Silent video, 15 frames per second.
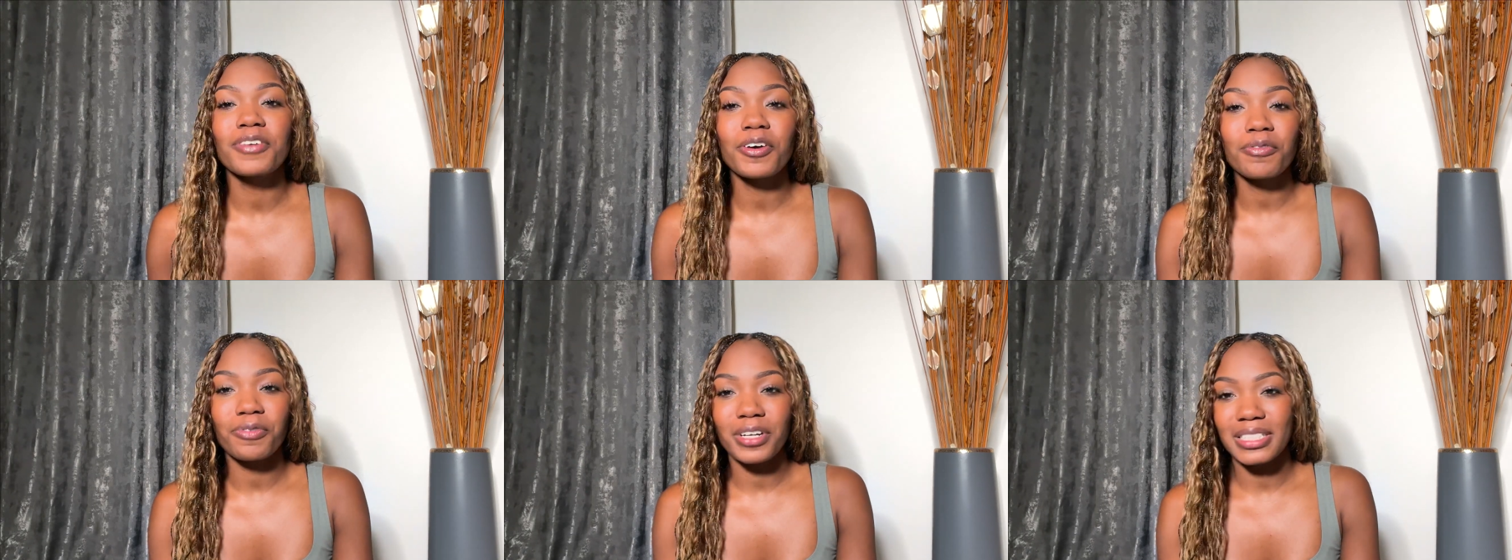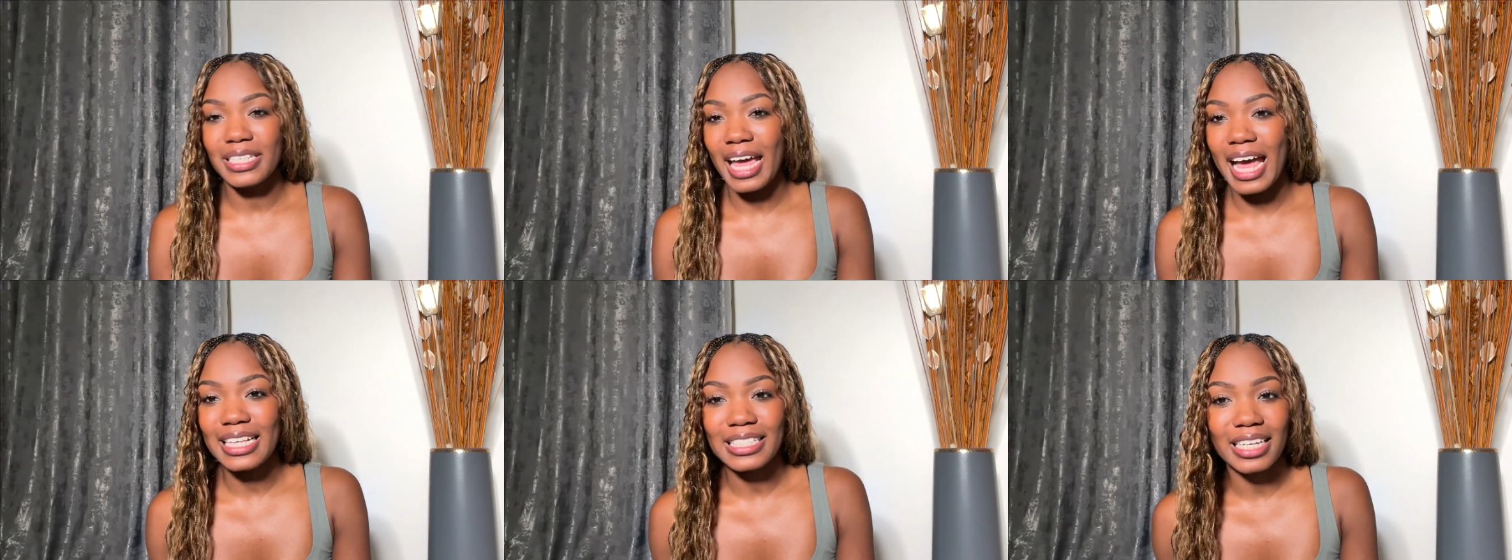Feel free to
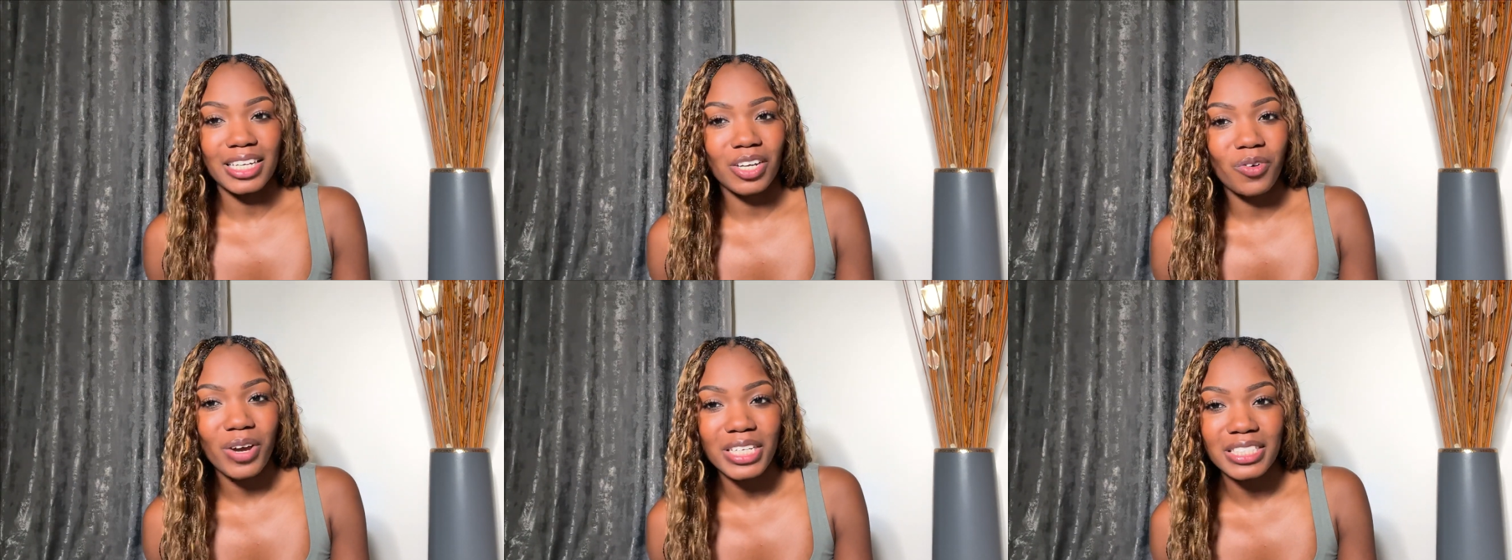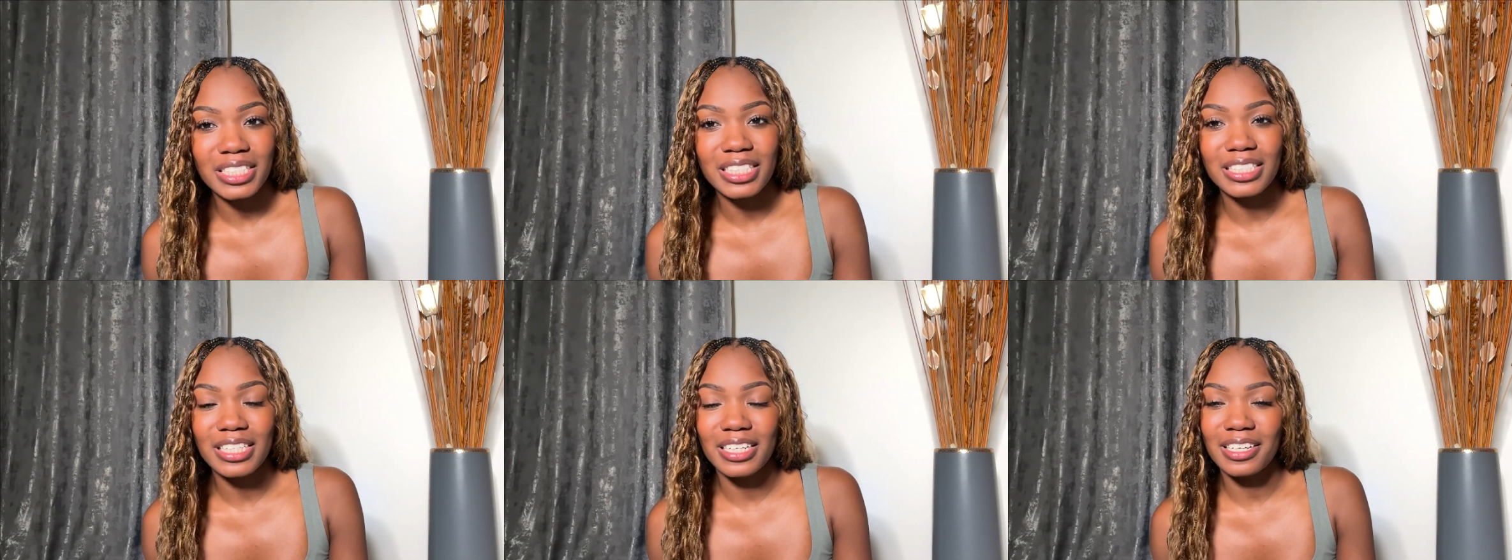ask any
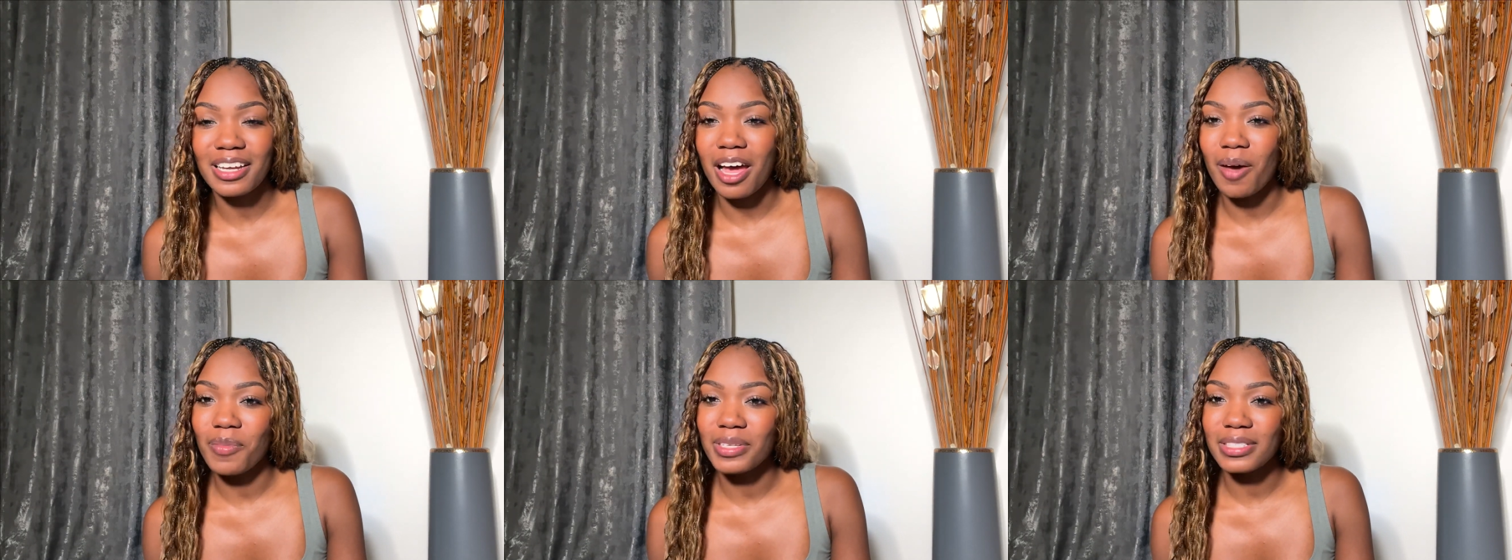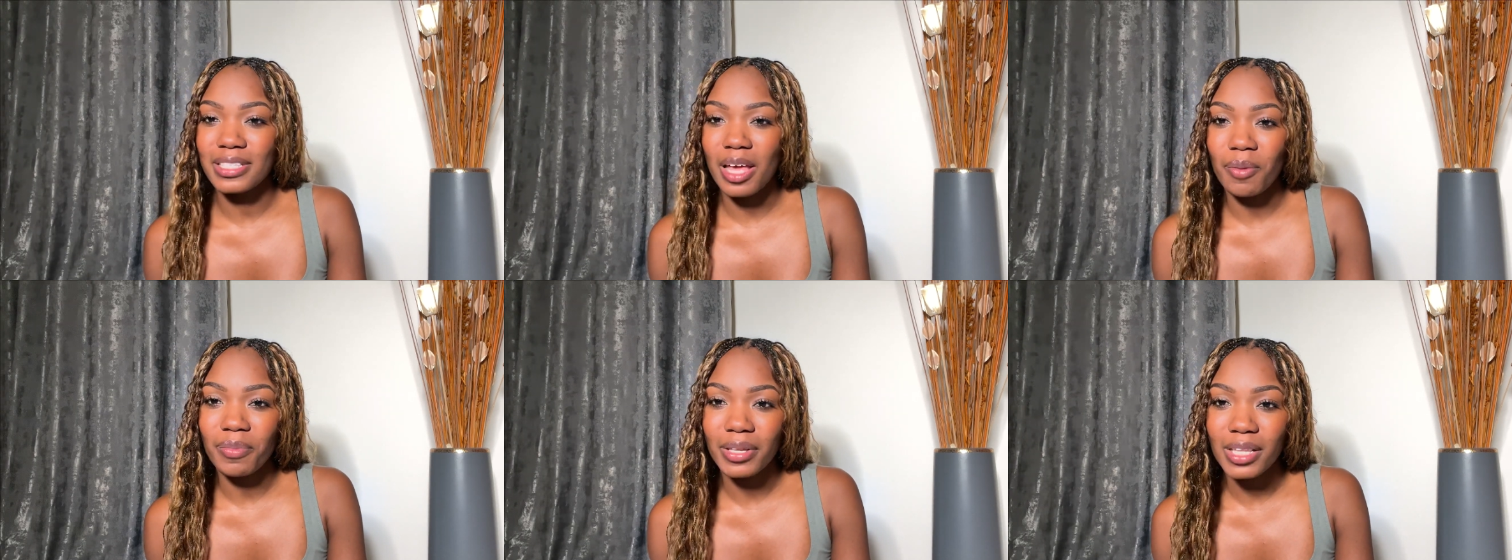questions in the comments
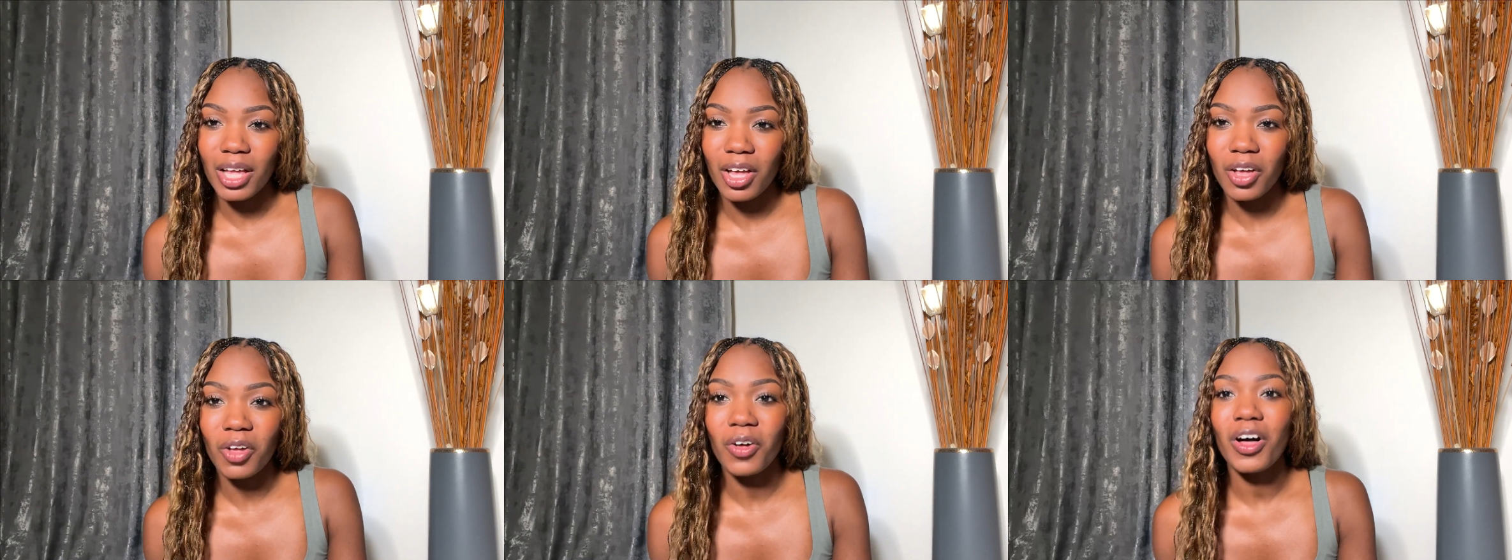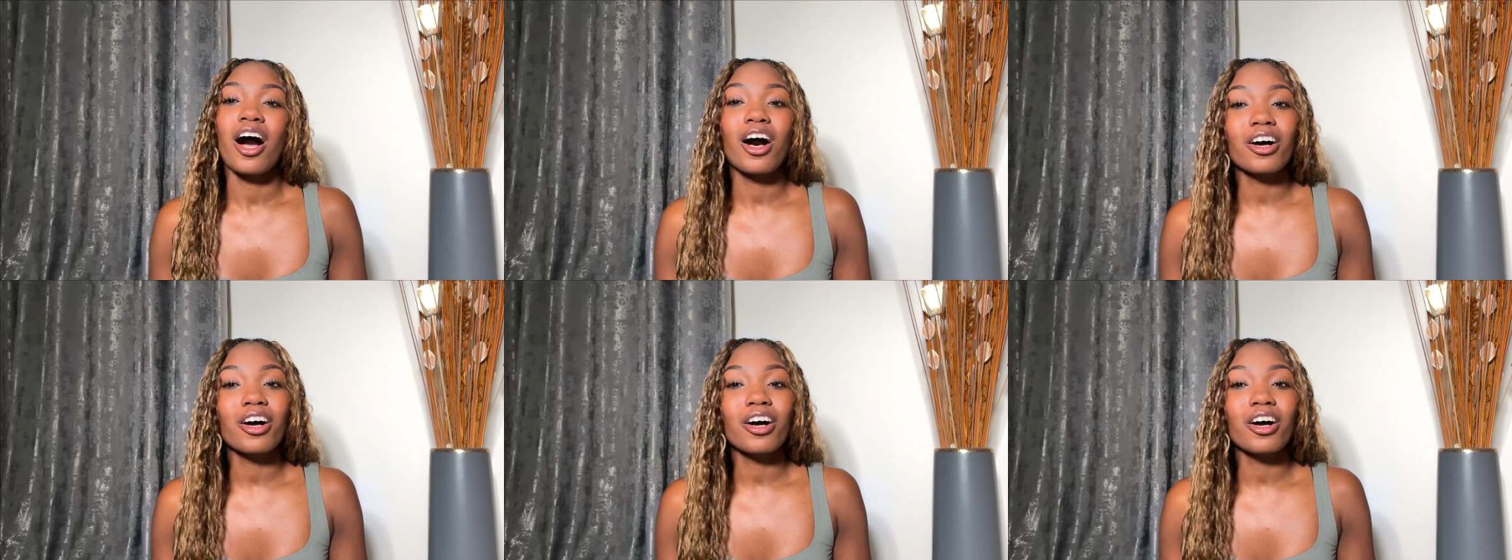down below.